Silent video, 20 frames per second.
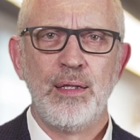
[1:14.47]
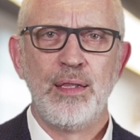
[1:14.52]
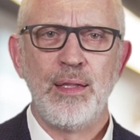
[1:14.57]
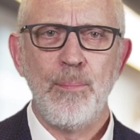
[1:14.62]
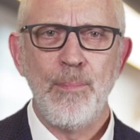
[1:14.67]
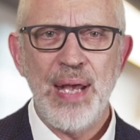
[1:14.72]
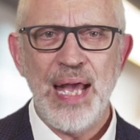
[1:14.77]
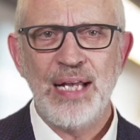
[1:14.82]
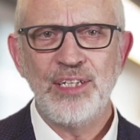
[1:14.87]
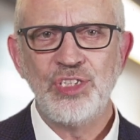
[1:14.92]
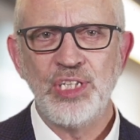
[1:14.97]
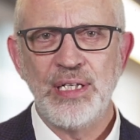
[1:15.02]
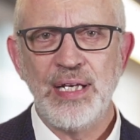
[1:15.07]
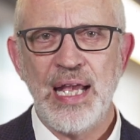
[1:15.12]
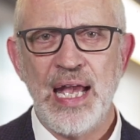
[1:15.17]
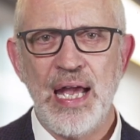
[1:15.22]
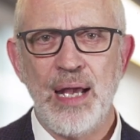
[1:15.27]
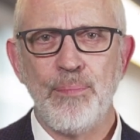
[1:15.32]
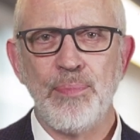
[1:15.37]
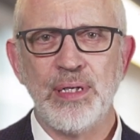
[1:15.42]
The magic
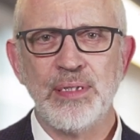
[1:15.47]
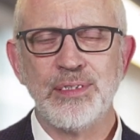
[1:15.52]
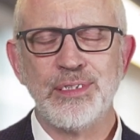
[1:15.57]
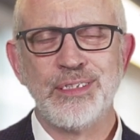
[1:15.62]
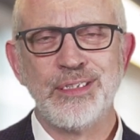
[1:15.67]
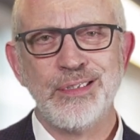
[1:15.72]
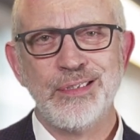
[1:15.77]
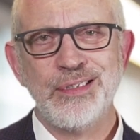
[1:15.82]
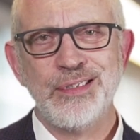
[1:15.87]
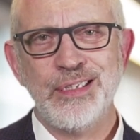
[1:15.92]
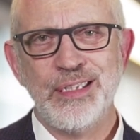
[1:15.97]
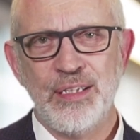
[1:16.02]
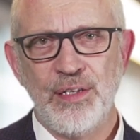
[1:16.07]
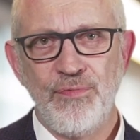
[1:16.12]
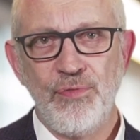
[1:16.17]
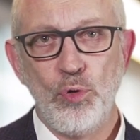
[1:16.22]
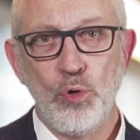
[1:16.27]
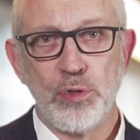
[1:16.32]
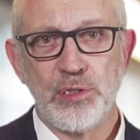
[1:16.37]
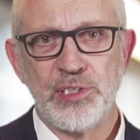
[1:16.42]
happens in the
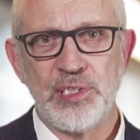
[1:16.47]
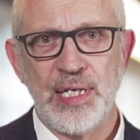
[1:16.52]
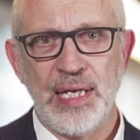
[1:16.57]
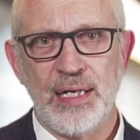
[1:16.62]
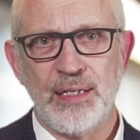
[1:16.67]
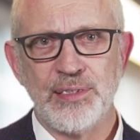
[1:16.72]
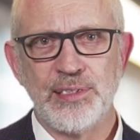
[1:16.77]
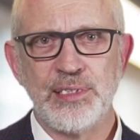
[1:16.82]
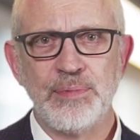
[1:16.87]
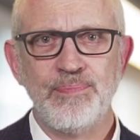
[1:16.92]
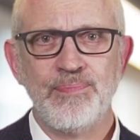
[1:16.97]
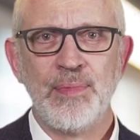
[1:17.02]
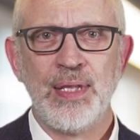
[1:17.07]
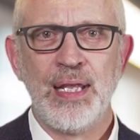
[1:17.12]
fuel cells.